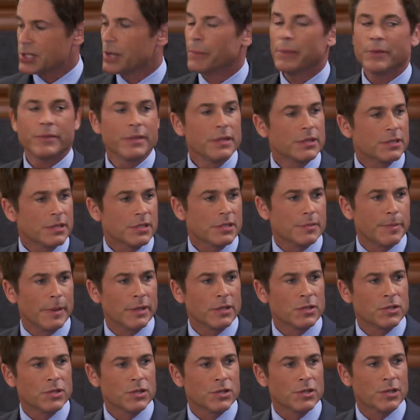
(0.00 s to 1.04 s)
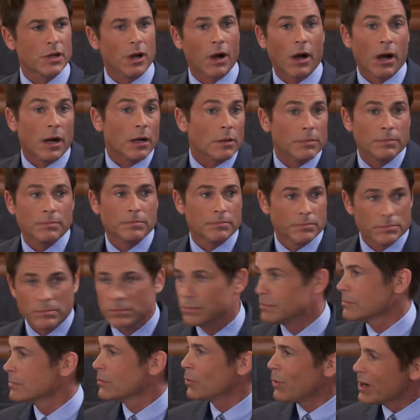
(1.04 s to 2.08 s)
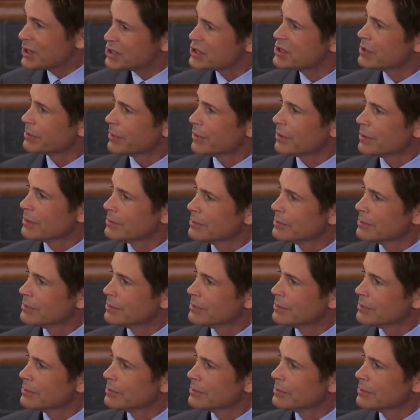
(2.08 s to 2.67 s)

some of these expenditures are questionable.